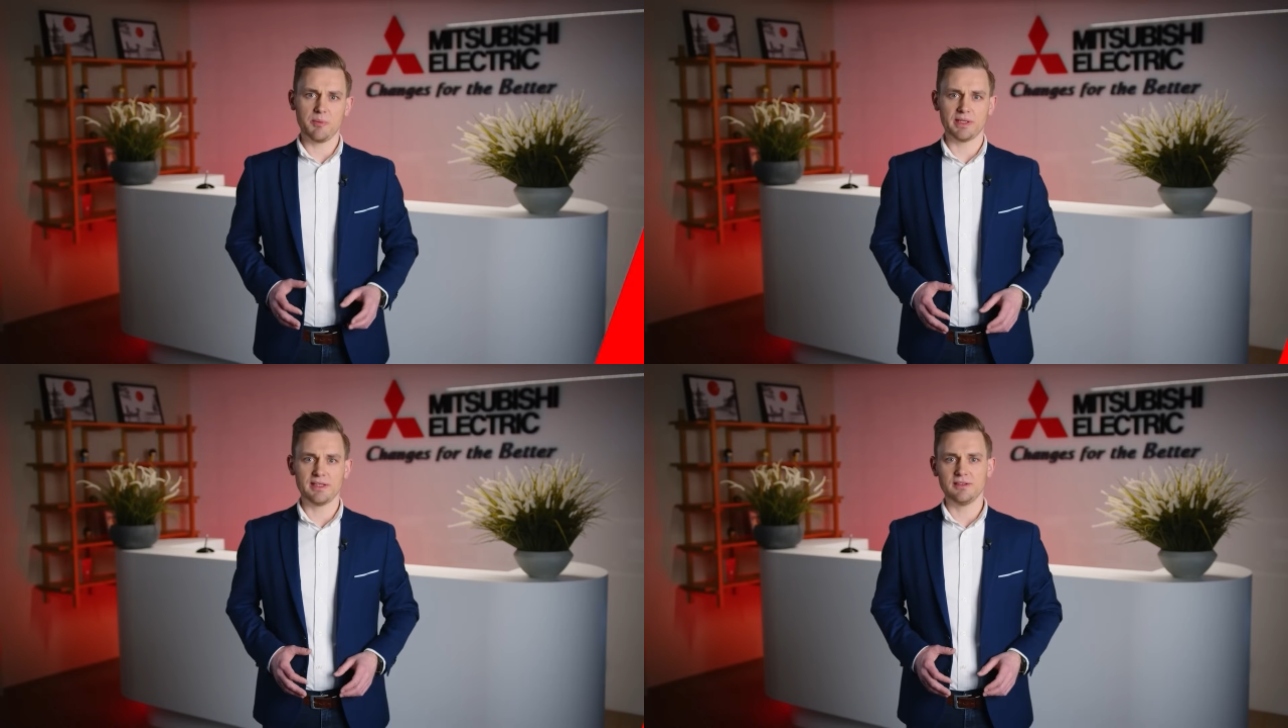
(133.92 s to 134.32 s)
by
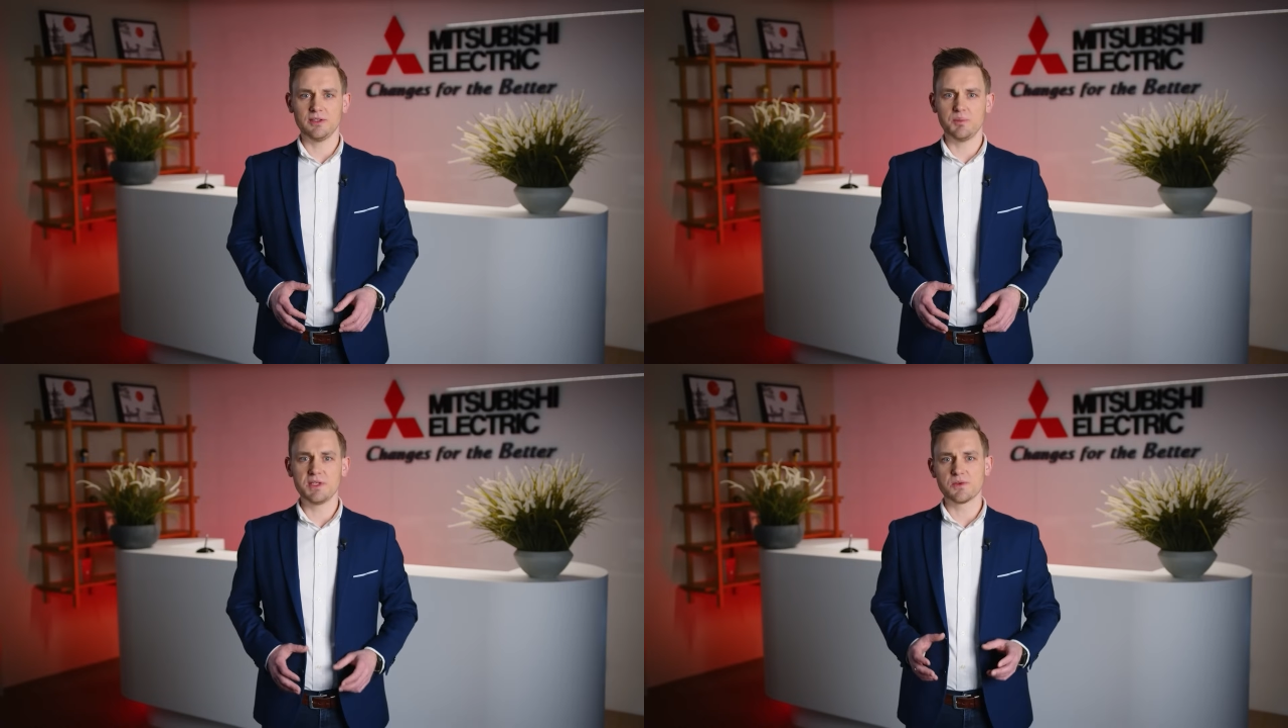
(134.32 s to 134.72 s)

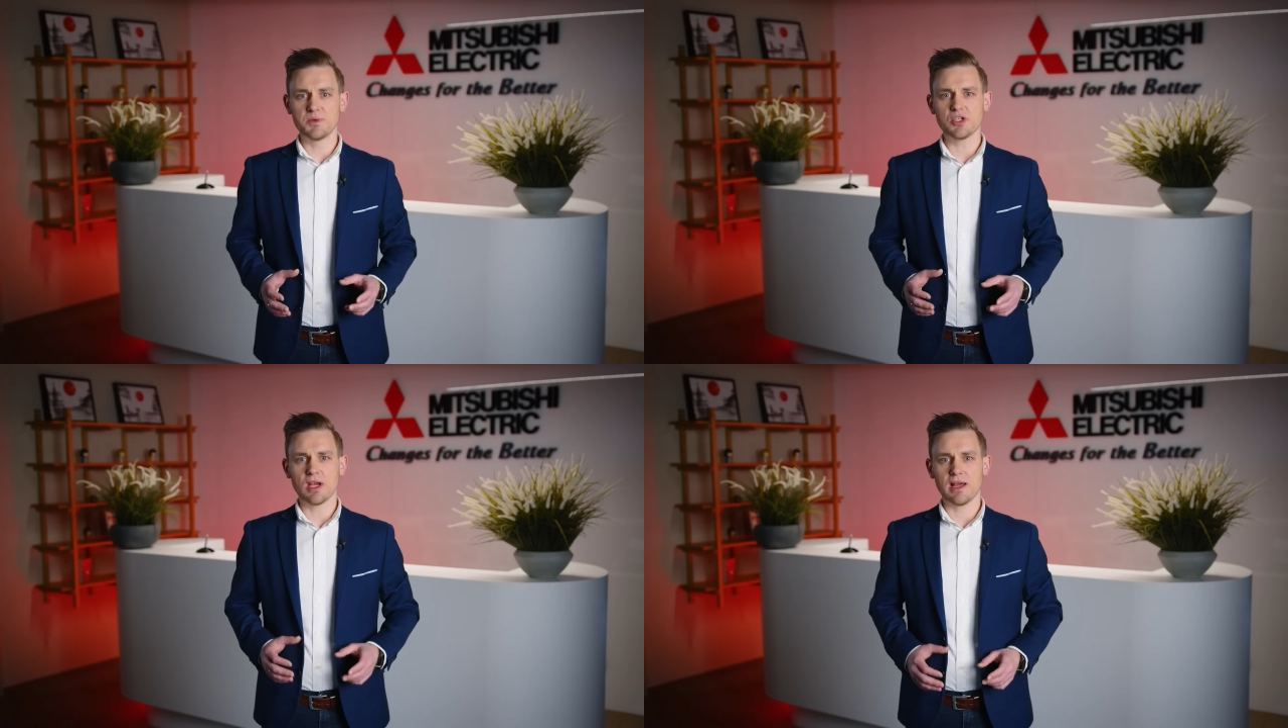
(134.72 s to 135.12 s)
patented
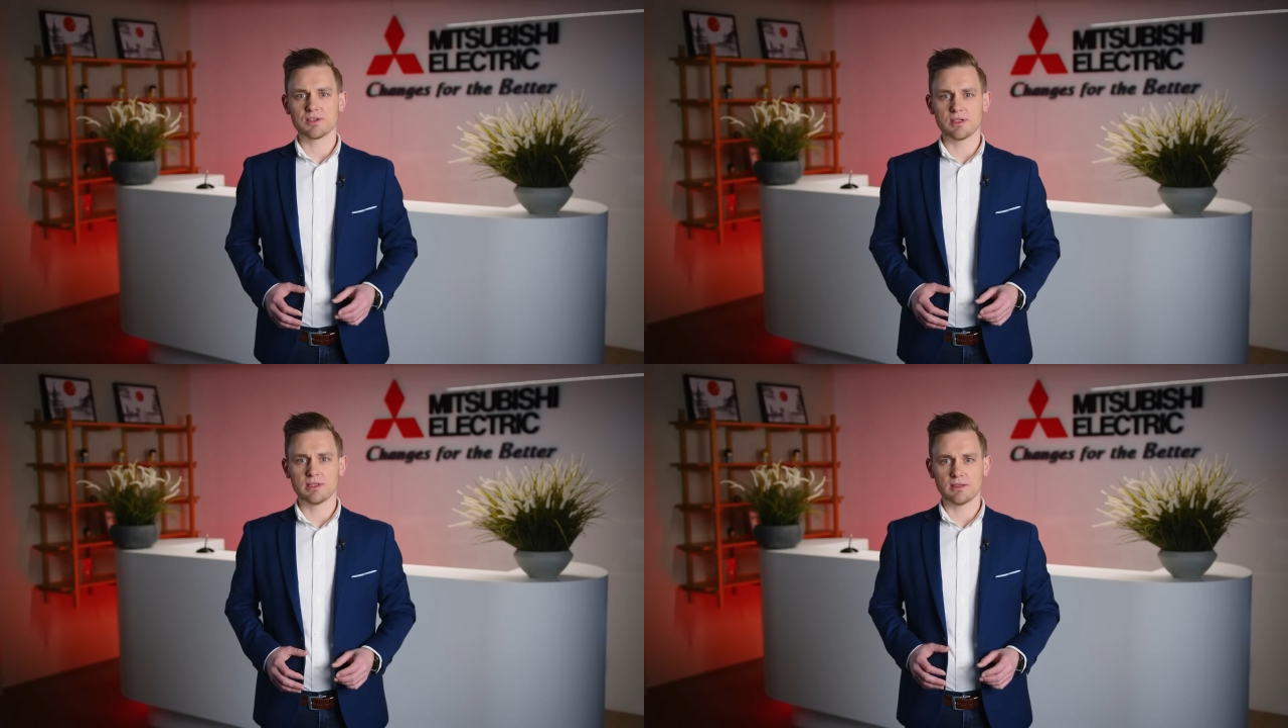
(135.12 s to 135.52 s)
Mitsubishi
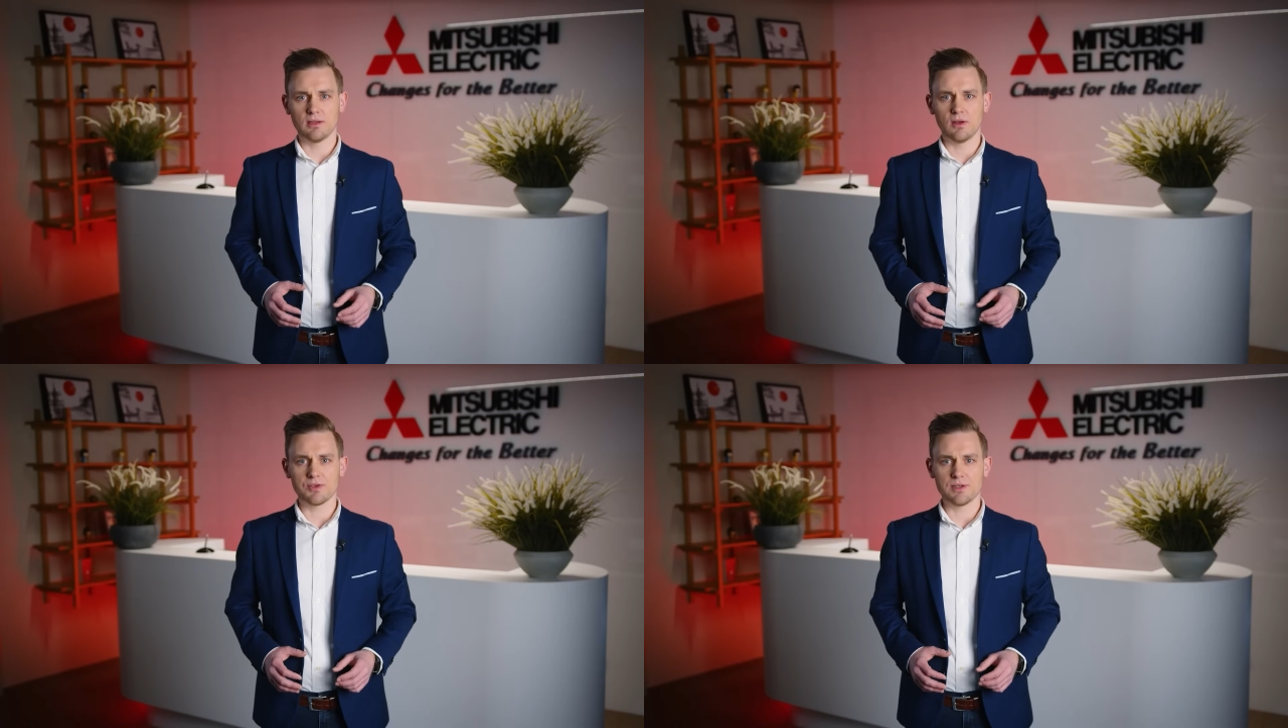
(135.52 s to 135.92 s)
Electric
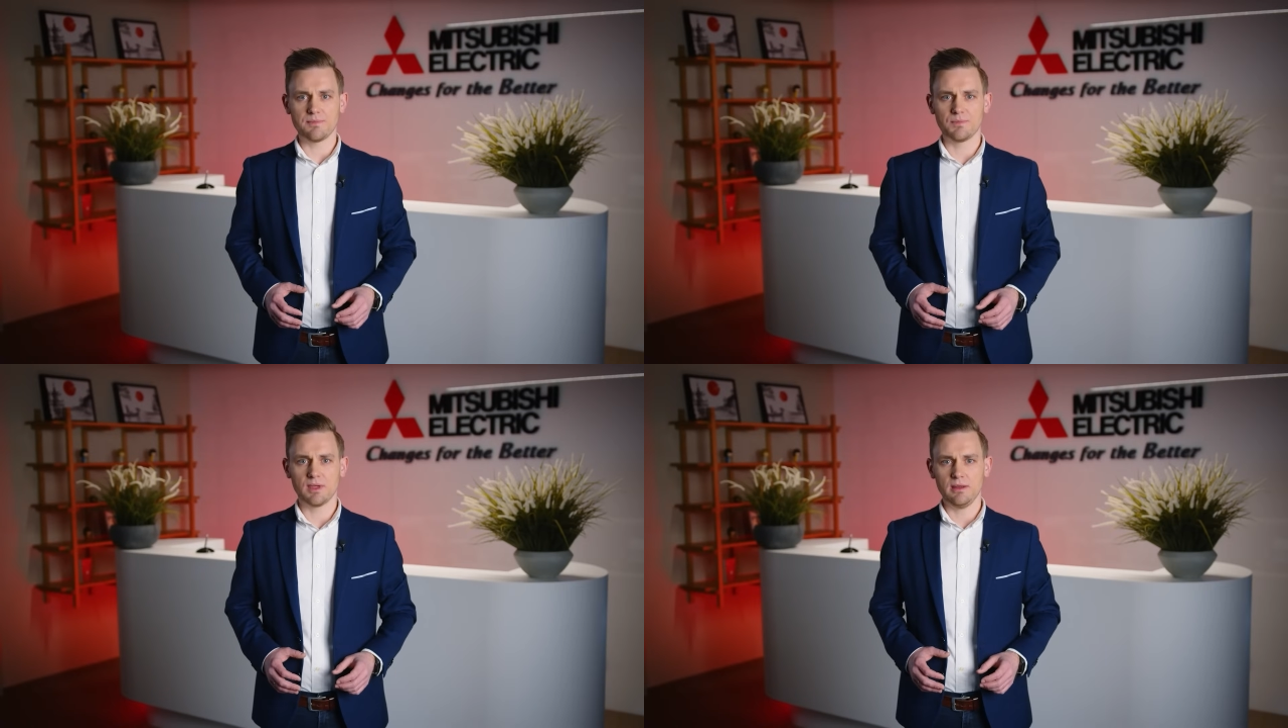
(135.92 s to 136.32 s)
technology,